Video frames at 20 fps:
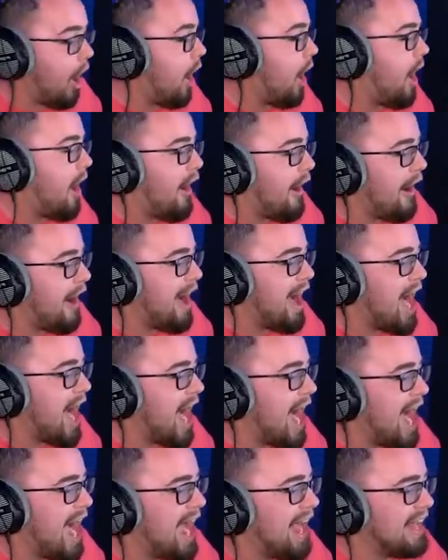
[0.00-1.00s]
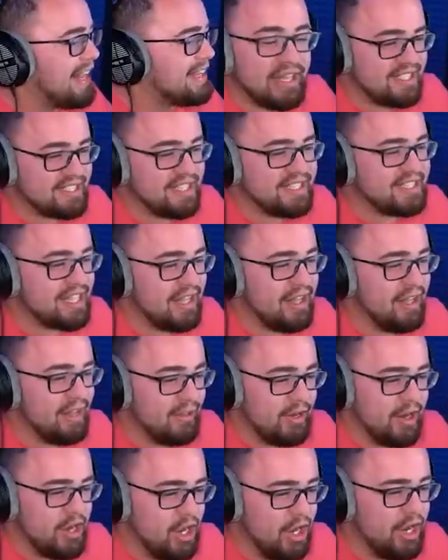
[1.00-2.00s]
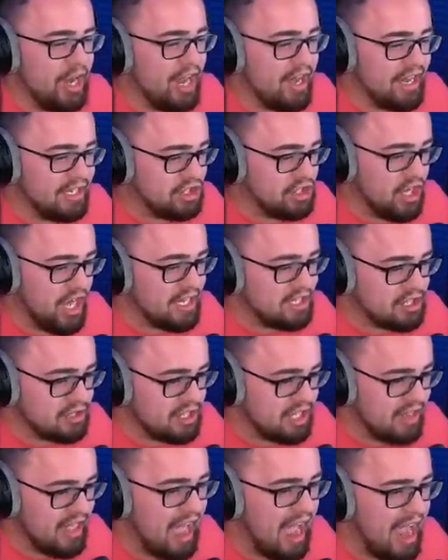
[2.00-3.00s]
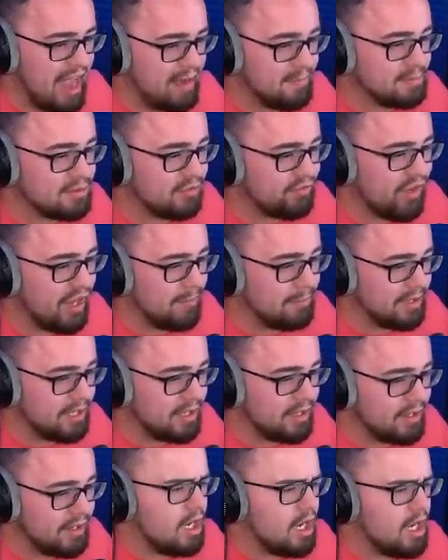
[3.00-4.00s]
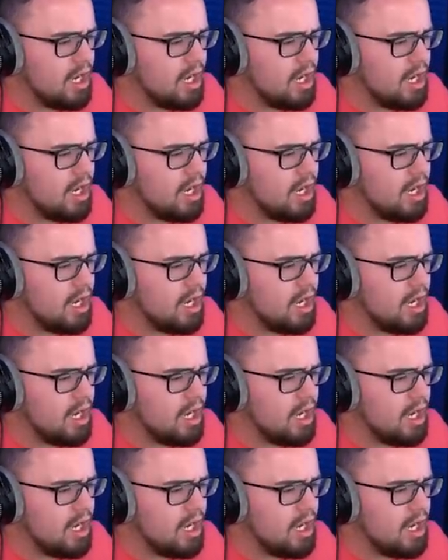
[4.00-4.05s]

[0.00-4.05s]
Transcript: Oh my gosh! This is a good initiation to the Addams family.